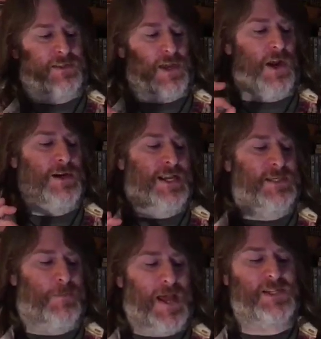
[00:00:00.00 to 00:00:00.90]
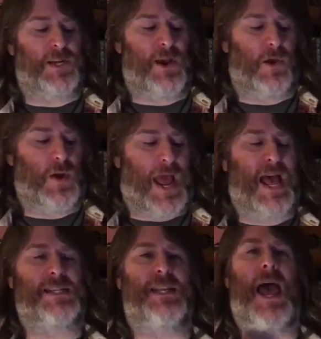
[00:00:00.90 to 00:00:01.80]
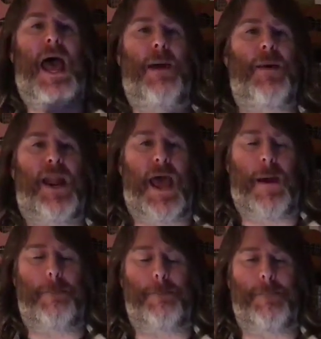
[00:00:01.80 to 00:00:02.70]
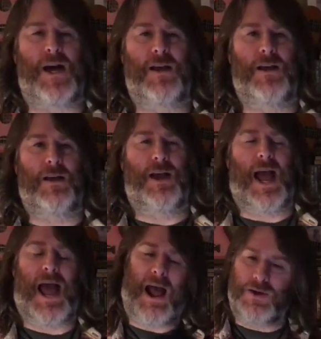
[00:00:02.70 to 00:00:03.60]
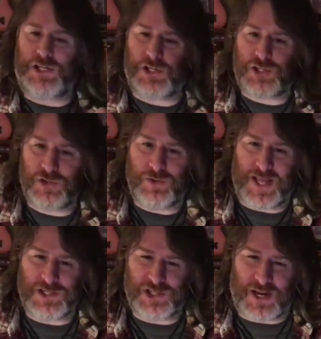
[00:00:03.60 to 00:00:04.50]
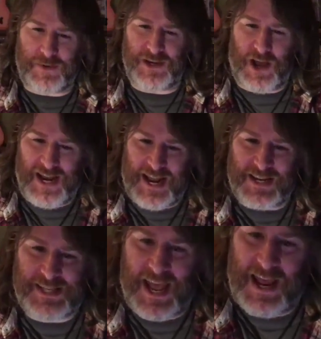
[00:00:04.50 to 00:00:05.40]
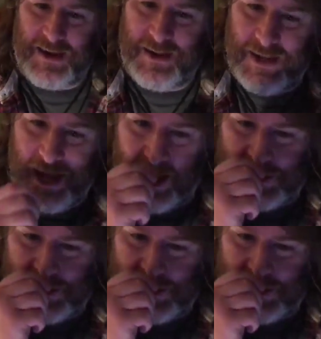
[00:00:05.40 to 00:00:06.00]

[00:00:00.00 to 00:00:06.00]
III is better known as Eminem. How did you do, ladies and gentlemen? 9 out of 10. A